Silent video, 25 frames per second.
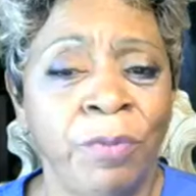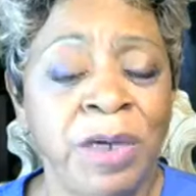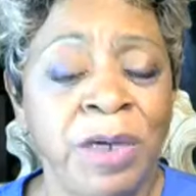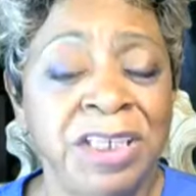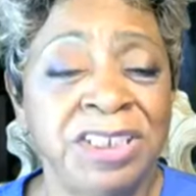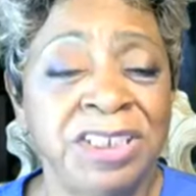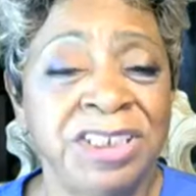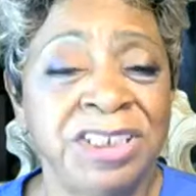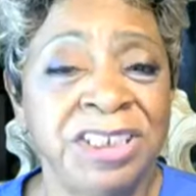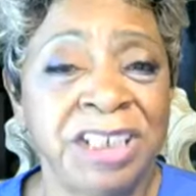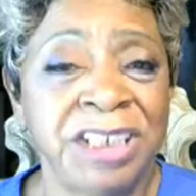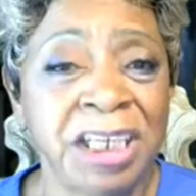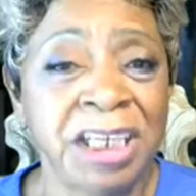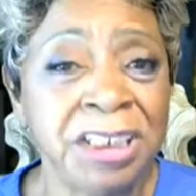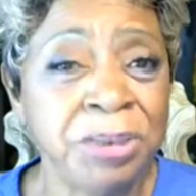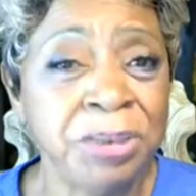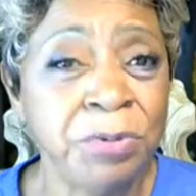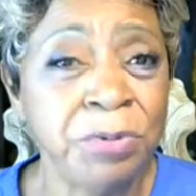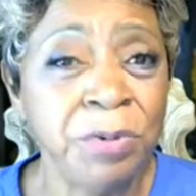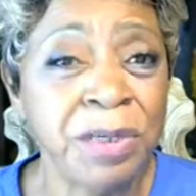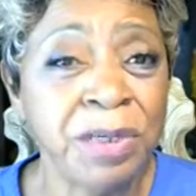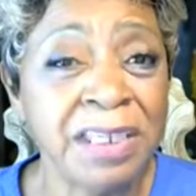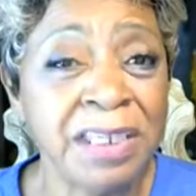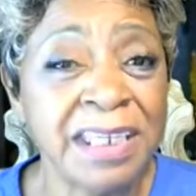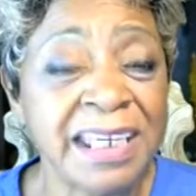If we
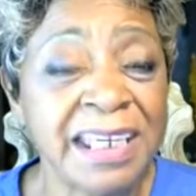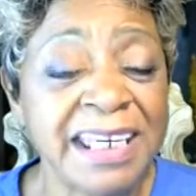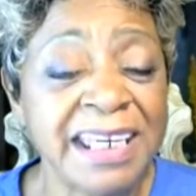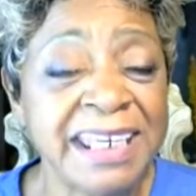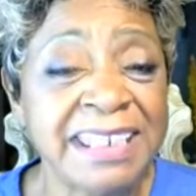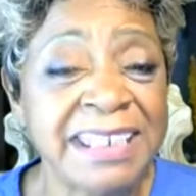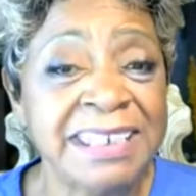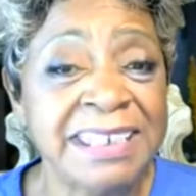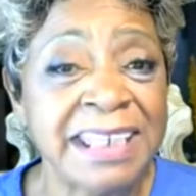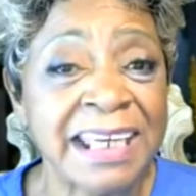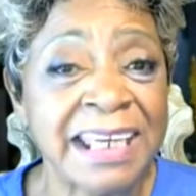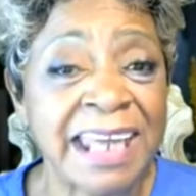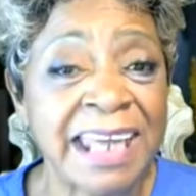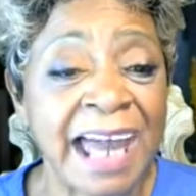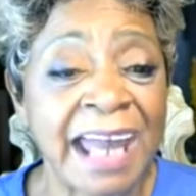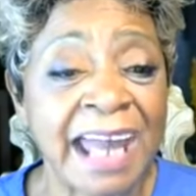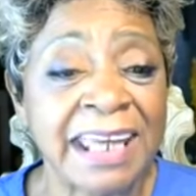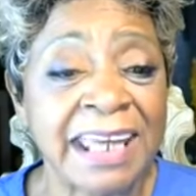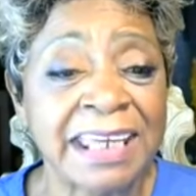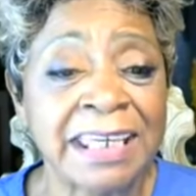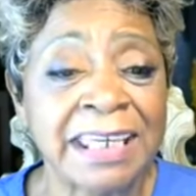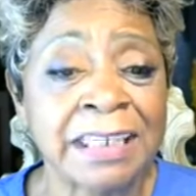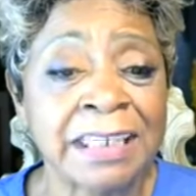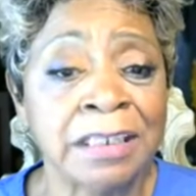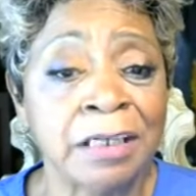genuinely
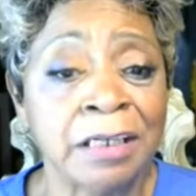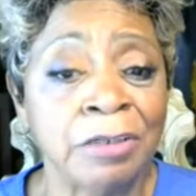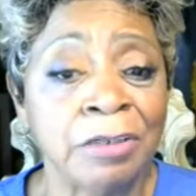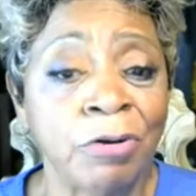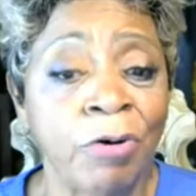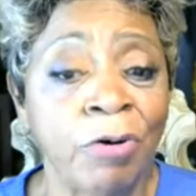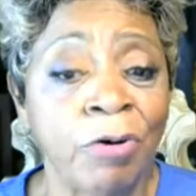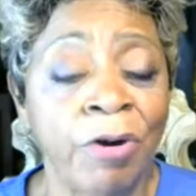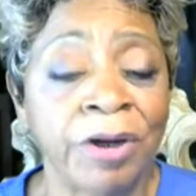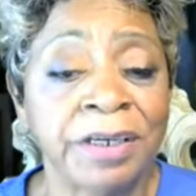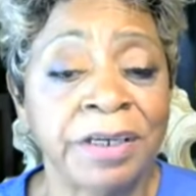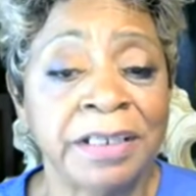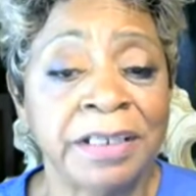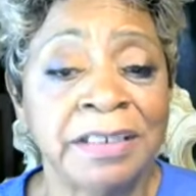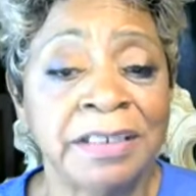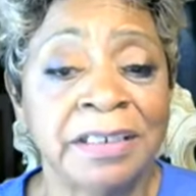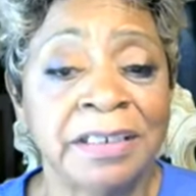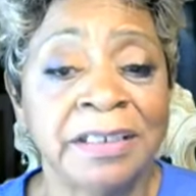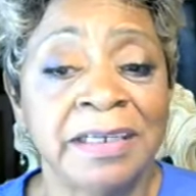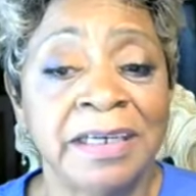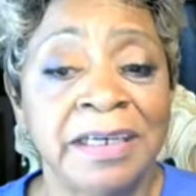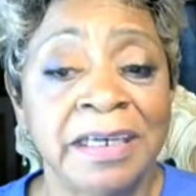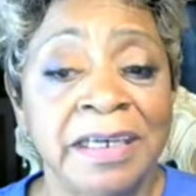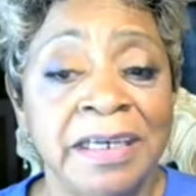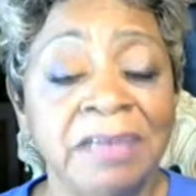delight in the Lord,
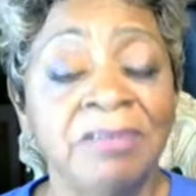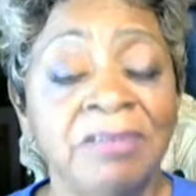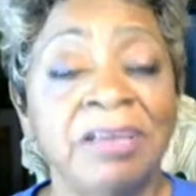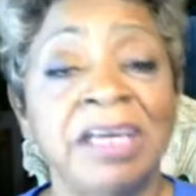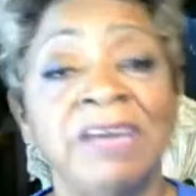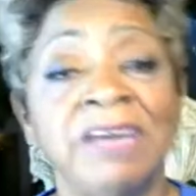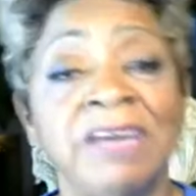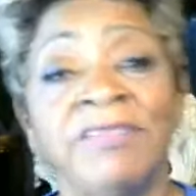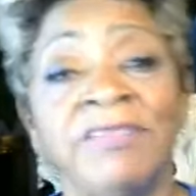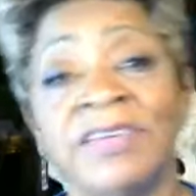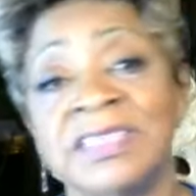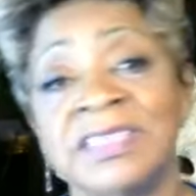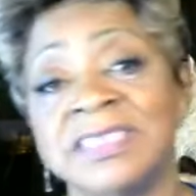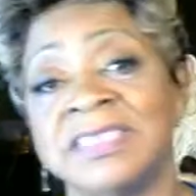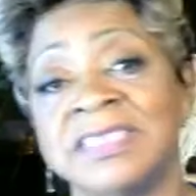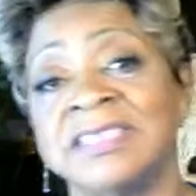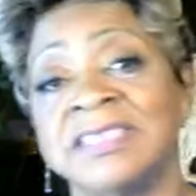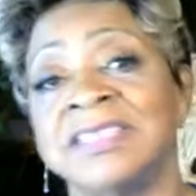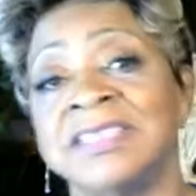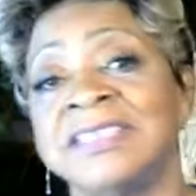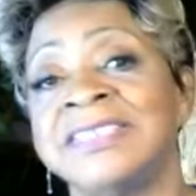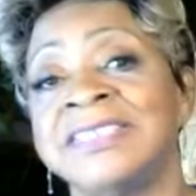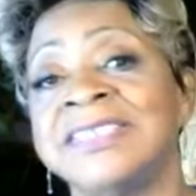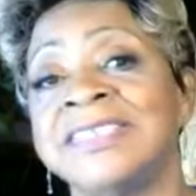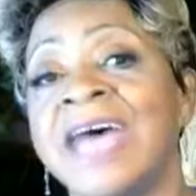He'll give us
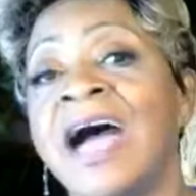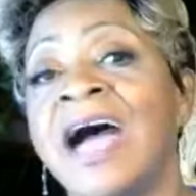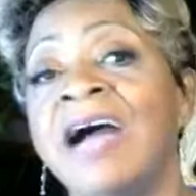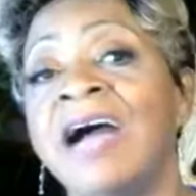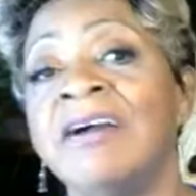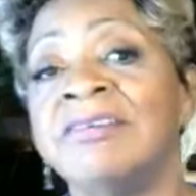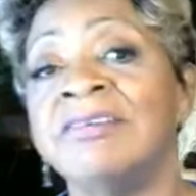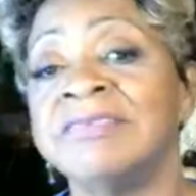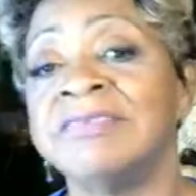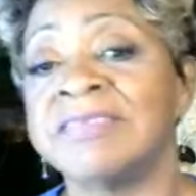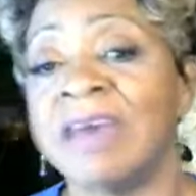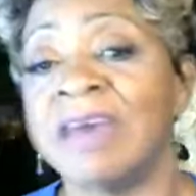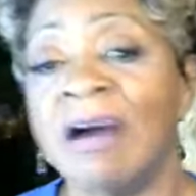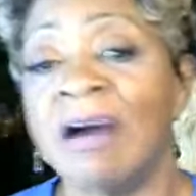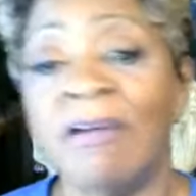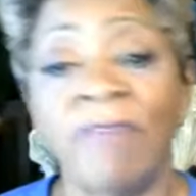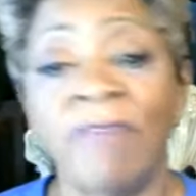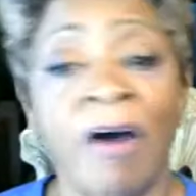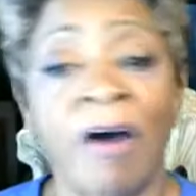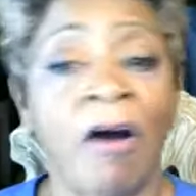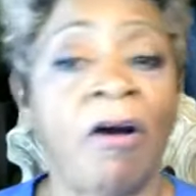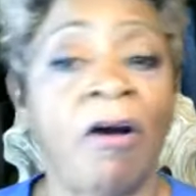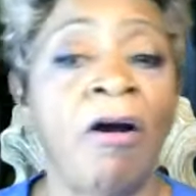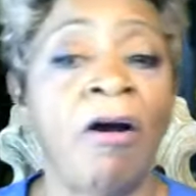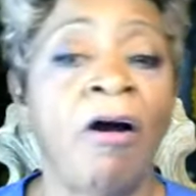the desires
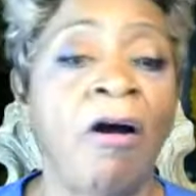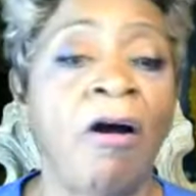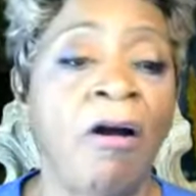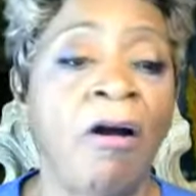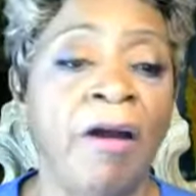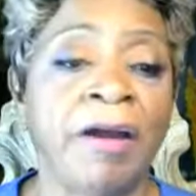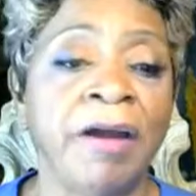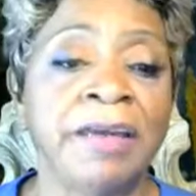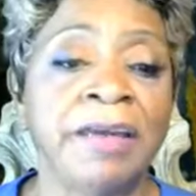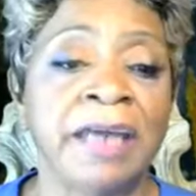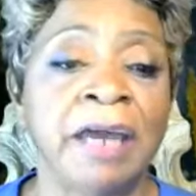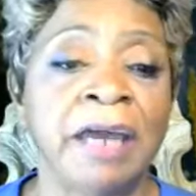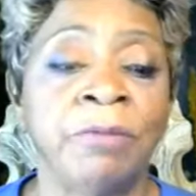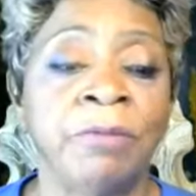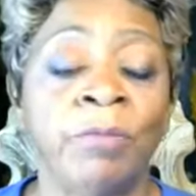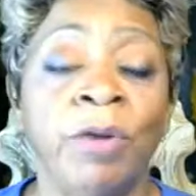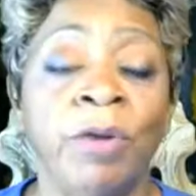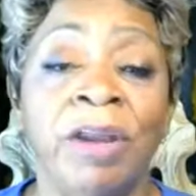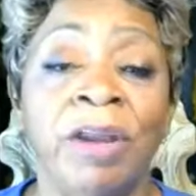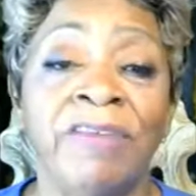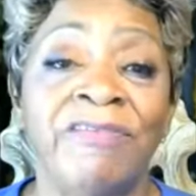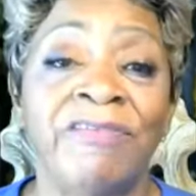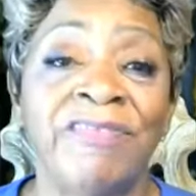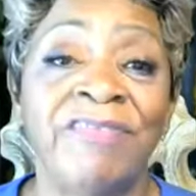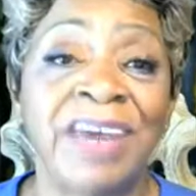of our heart
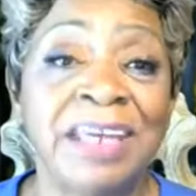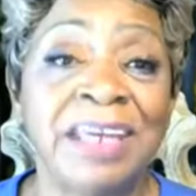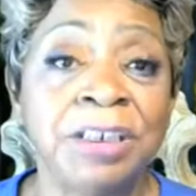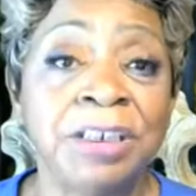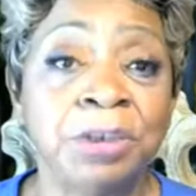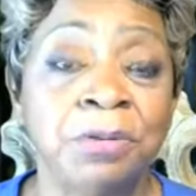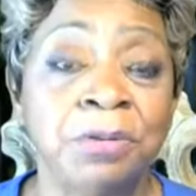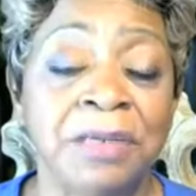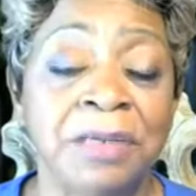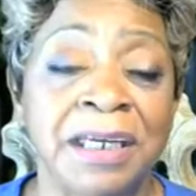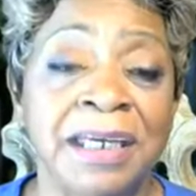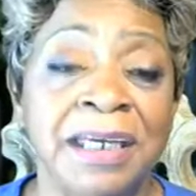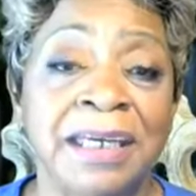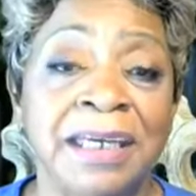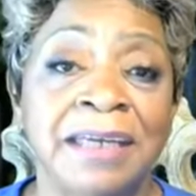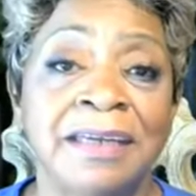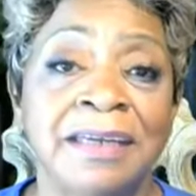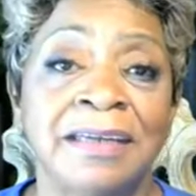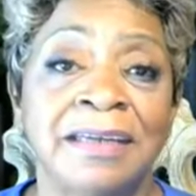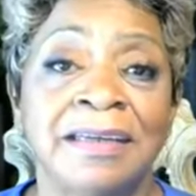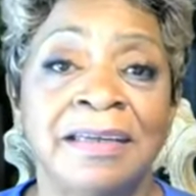and will eventually